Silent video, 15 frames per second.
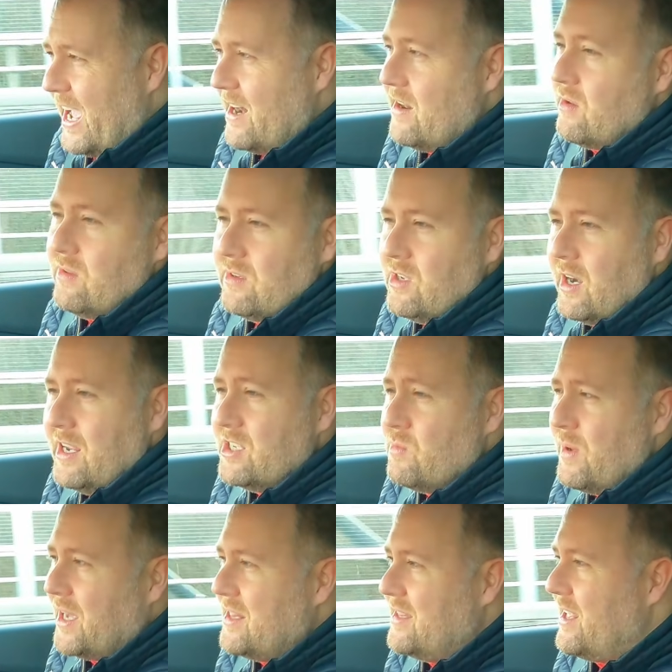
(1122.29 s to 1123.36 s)
And the
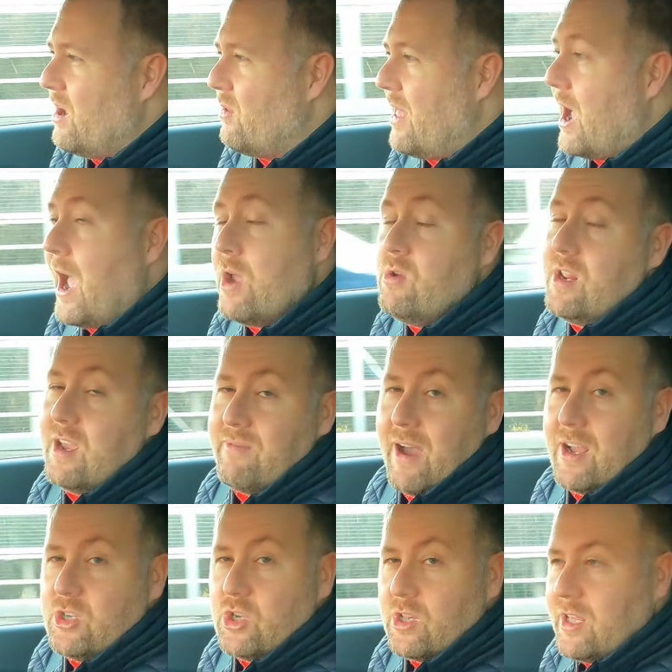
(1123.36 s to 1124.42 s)
reason we can tell that, Audi have
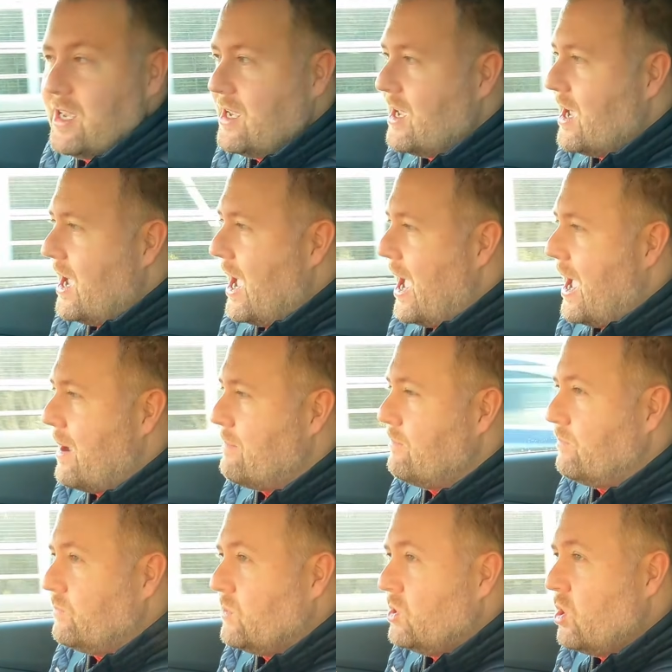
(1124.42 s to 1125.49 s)
actually
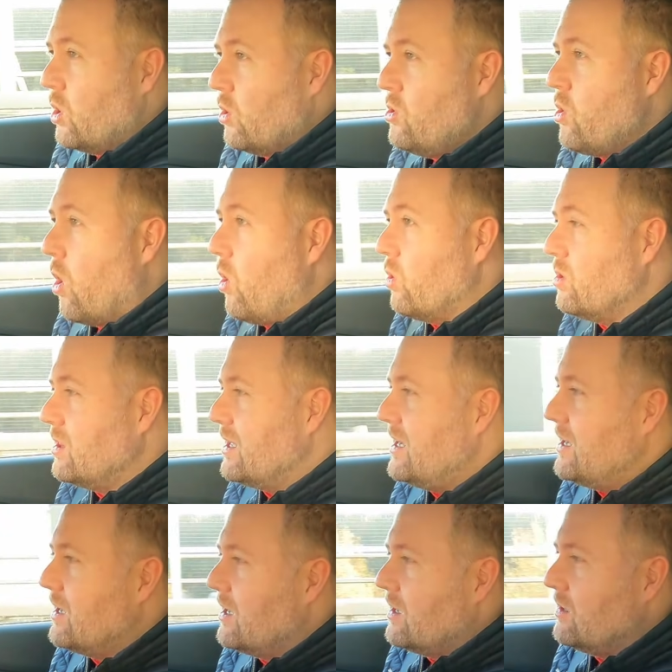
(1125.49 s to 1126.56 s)
you know, not
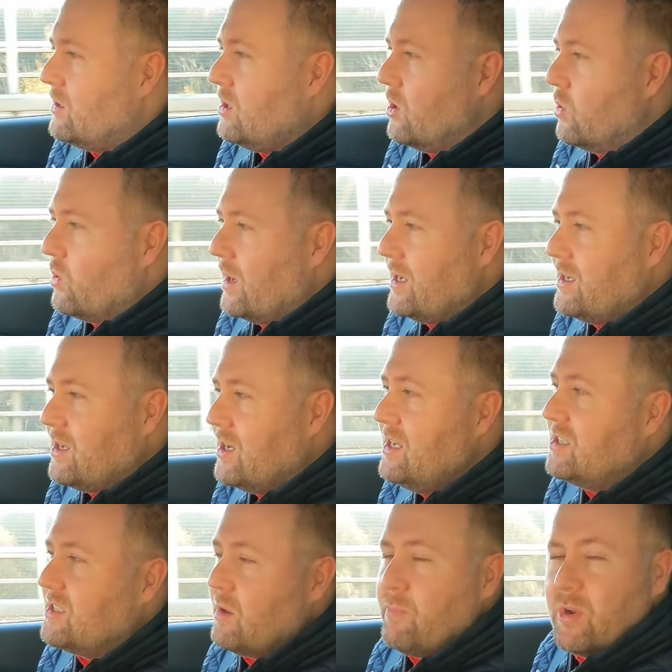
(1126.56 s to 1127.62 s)
only, you know,
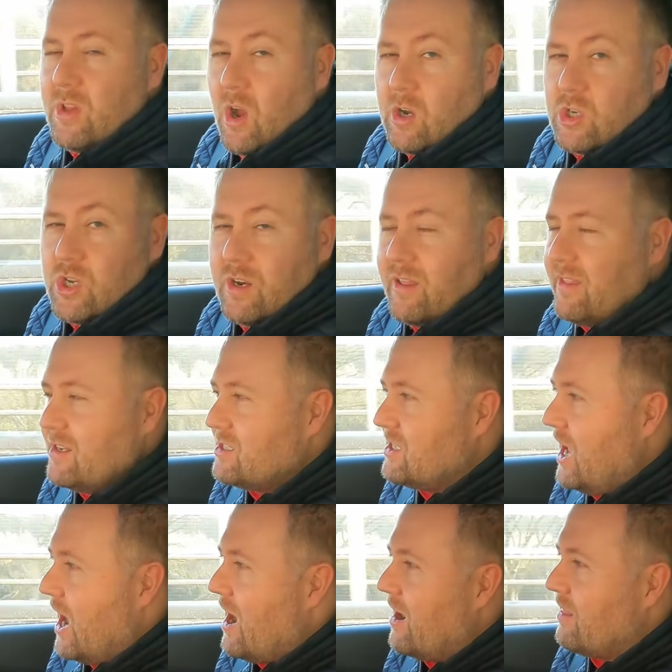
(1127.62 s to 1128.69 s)
increased the production of this
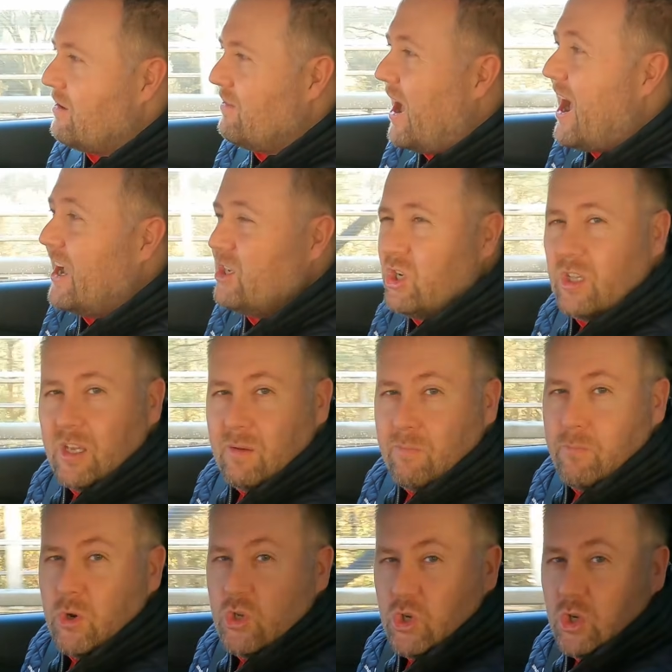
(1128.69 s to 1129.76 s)
car, they're actually
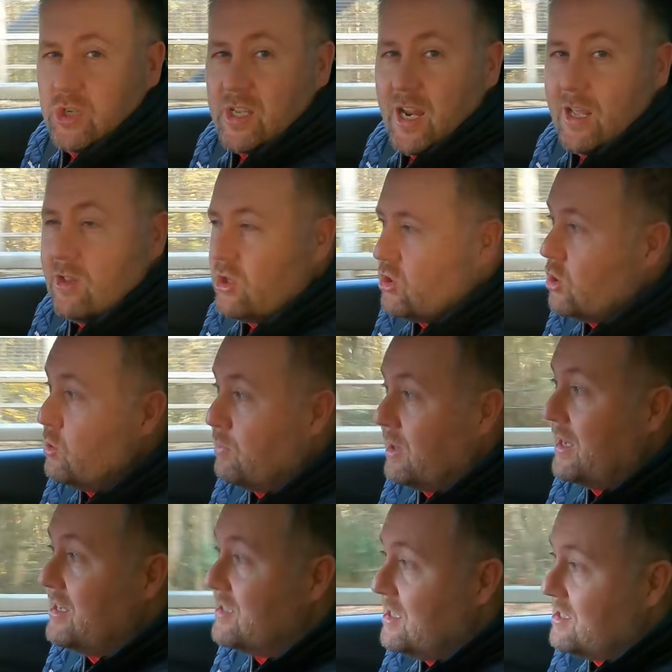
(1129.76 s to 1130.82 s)
producing it in 2
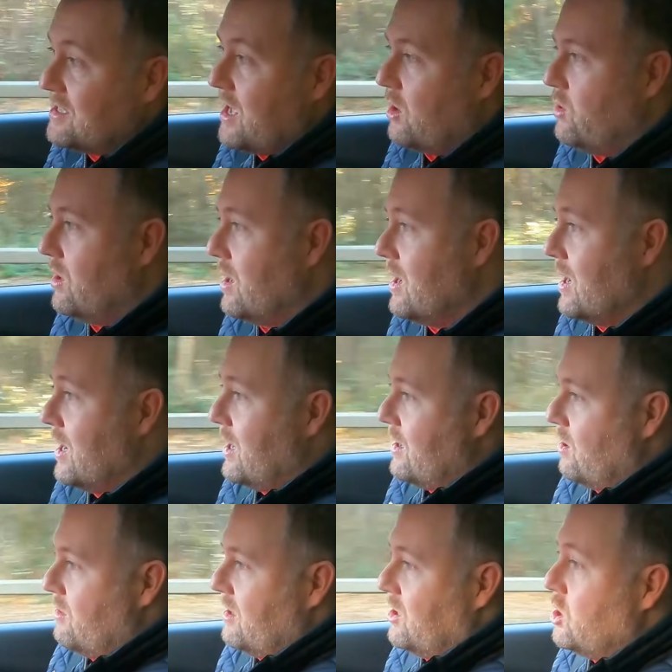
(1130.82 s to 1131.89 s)
places now.
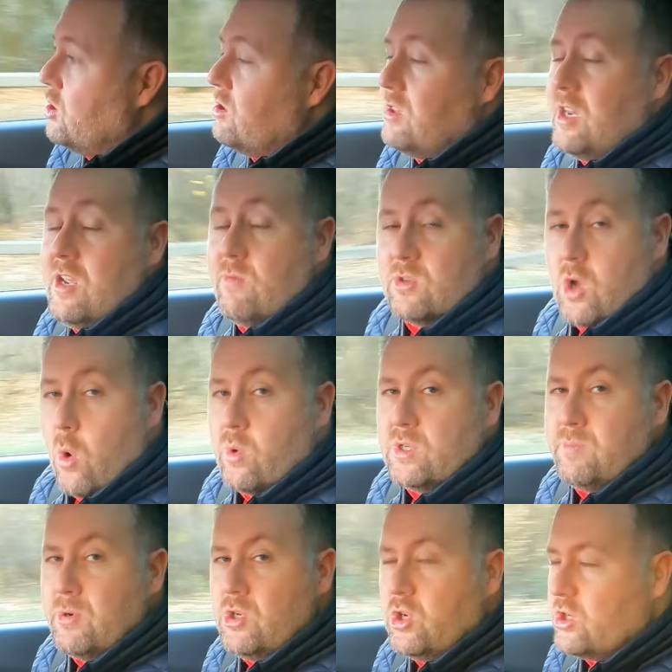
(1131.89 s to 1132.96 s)
Now the Q3 was
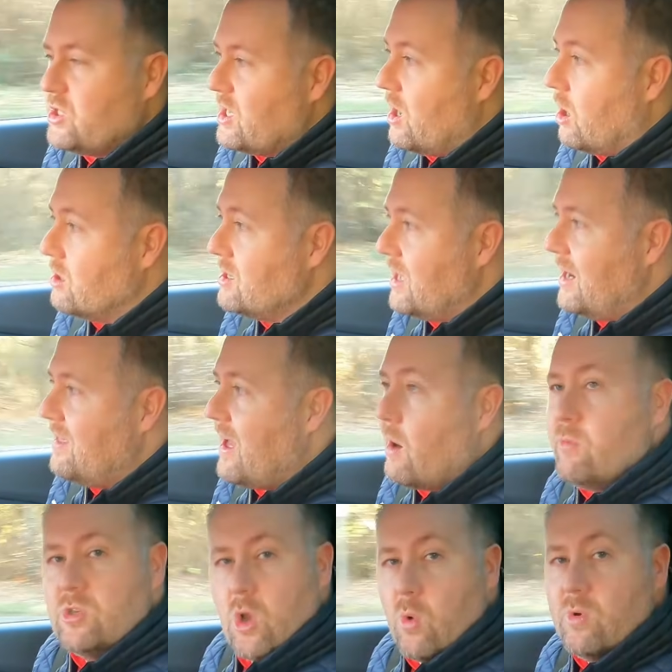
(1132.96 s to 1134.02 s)
always produced in Hungary,
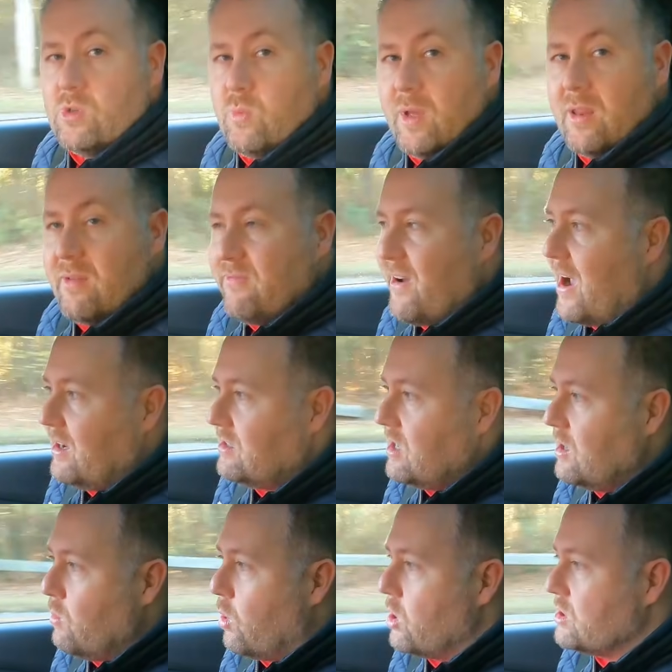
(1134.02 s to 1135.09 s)
that was always where the
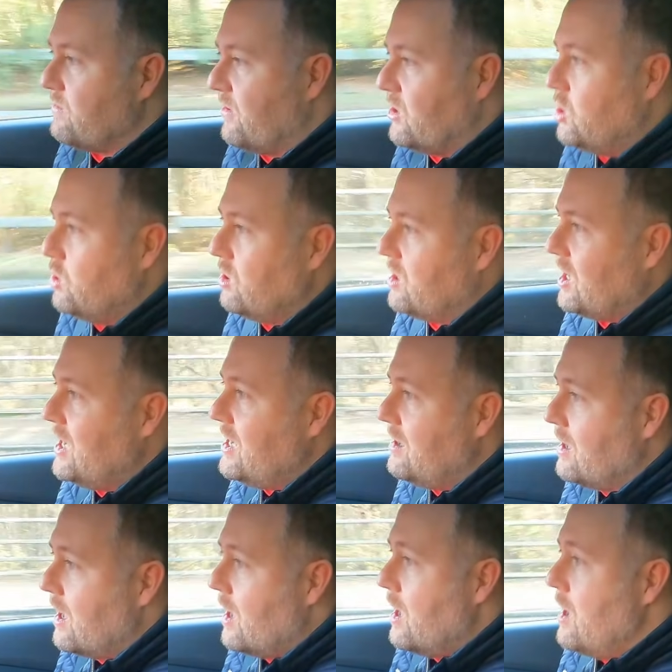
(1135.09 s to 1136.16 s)
factory was for
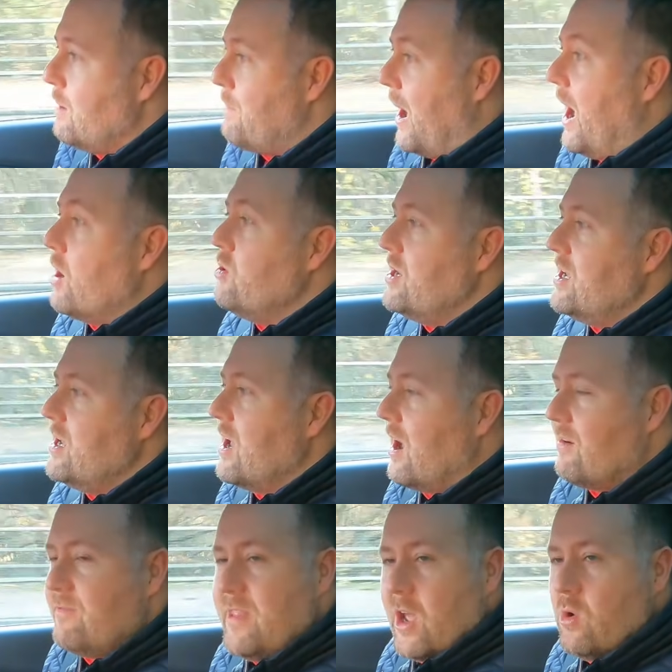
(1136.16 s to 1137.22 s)
Q3, but Audi
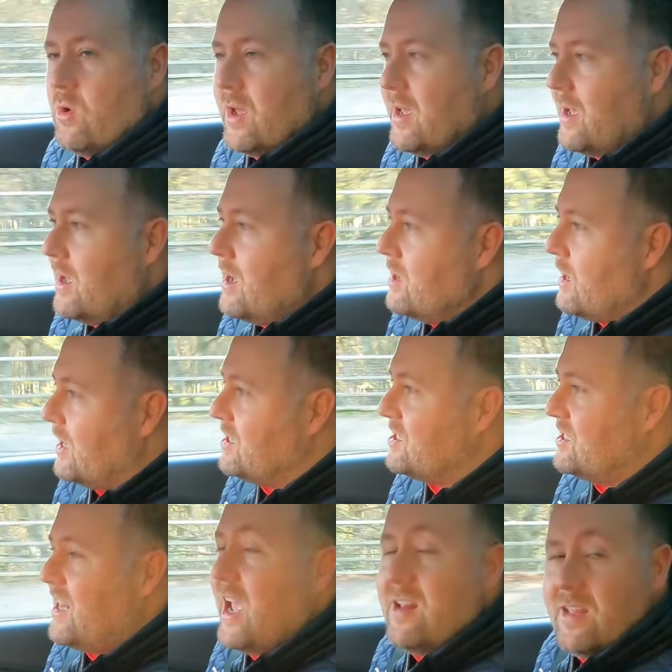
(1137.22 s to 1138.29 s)
have now
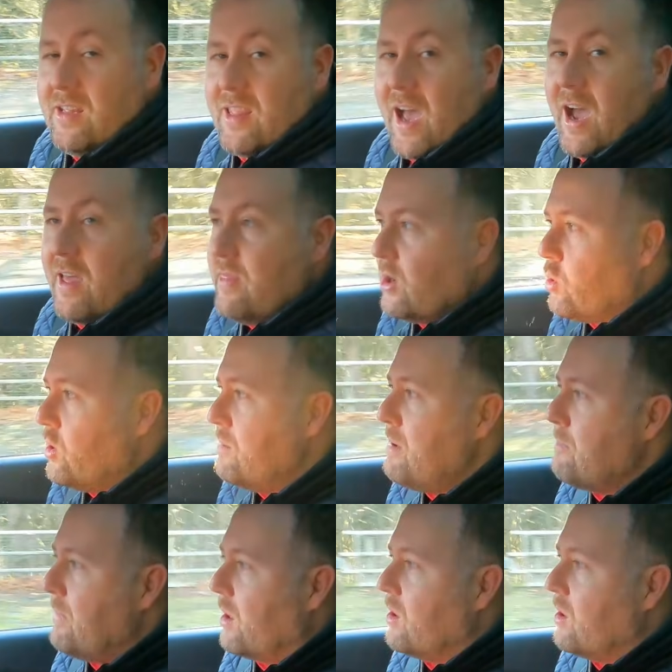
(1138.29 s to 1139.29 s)
extended that, and they're going to be